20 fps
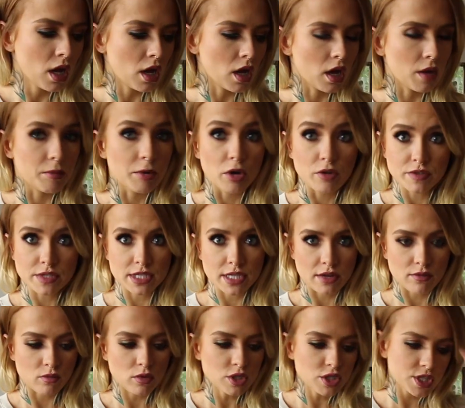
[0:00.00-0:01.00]
And obviously
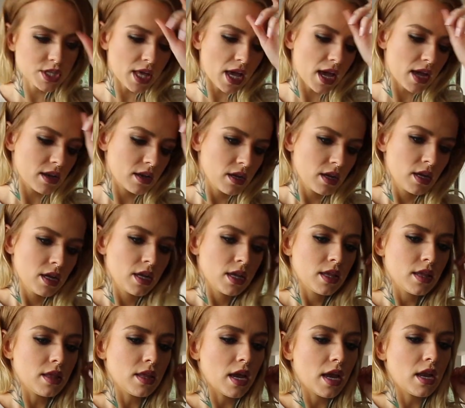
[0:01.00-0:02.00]
I've washed that.
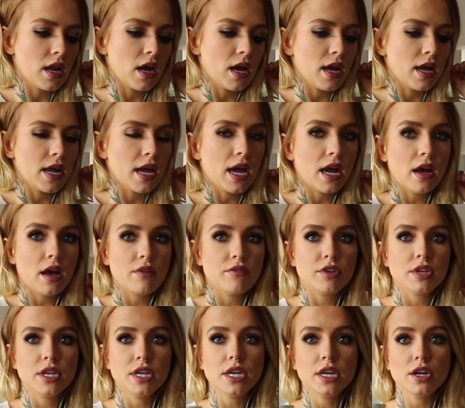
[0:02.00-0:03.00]
Then I have
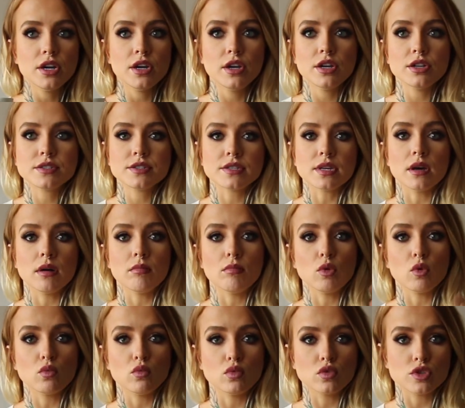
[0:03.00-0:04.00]
in here
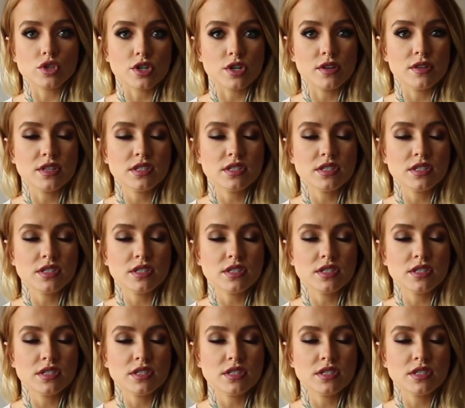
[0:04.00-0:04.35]
some water.